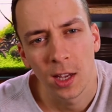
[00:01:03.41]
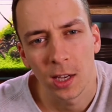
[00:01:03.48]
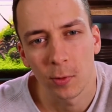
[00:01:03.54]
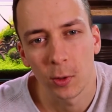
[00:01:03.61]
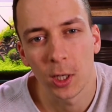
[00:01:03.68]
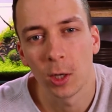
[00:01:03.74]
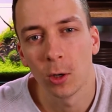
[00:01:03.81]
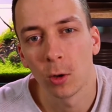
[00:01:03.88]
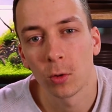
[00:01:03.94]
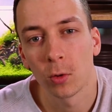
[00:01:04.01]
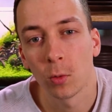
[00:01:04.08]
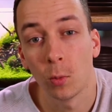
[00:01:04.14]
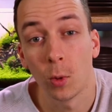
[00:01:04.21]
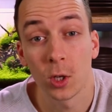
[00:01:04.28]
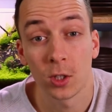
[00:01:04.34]
If you did
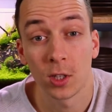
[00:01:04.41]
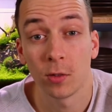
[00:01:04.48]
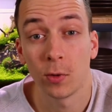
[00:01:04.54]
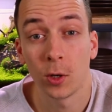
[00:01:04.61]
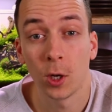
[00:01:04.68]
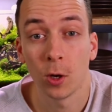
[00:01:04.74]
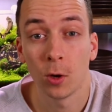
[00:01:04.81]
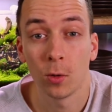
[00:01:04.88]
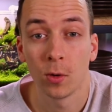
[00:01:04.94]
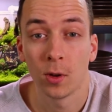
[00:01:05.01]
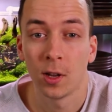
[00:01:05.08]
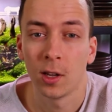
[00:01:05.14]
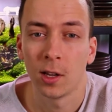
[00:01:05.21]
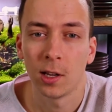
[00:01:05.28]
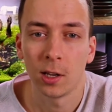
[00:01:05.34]
not watch that
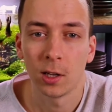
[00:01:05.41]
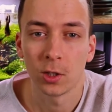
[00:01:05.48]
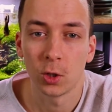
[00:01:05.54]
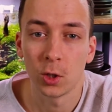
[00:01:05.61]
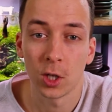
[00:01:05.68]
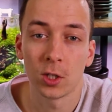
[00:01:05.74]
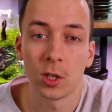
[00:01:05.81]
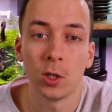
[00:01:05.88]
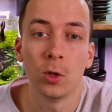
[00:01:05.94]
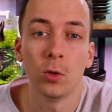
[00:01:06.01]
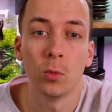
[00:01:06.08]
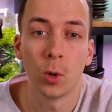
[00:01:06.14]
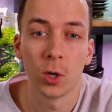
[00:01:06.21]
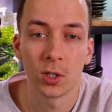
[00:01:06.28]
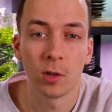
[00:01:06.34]
video, I'll suggest that
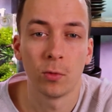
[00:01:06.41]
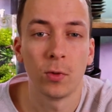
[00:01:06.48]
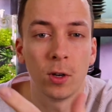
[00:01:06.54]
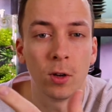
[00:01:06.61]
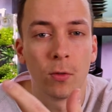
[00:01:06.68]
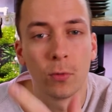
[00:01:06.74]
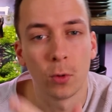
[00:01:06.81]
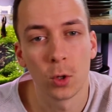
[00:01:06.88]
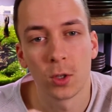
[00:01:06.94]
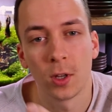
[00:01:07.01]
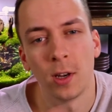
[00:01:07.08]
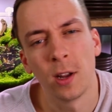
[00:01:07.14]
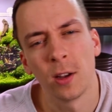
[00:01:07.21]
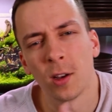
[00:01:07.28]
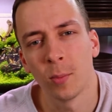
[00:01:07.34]
you watch that video first
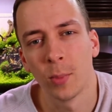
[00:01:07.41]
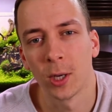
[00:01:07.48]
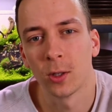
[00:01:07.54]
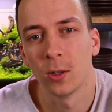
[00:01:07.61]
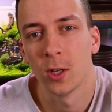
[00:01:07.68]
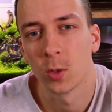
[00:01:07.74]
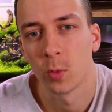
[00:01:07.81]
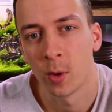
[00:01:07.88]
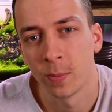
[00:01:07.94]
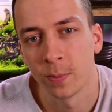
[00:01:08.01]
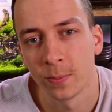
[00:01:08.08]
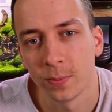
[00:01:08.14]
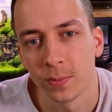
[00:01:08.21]
and then come back to this one.